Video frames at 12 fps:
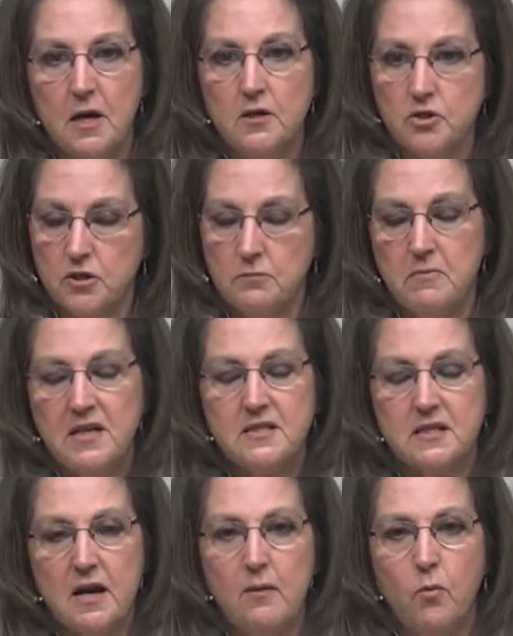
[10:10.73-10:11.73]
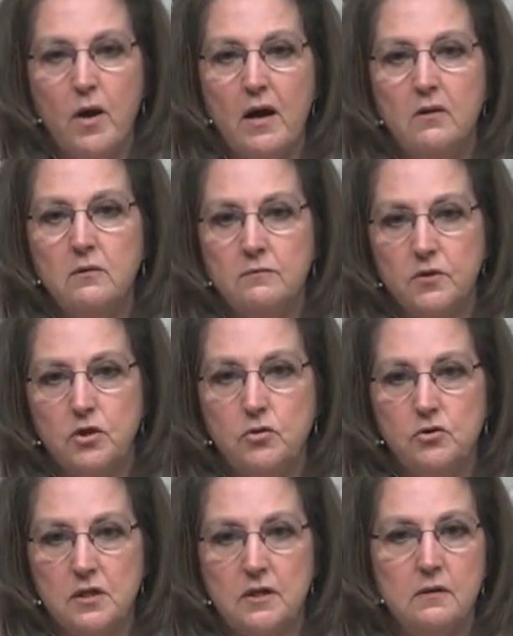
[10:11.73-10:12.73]
just mix it up well,
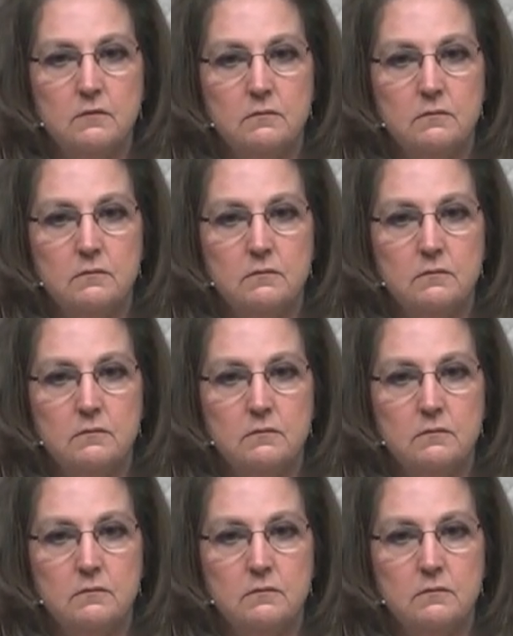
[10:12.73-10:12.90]
use it,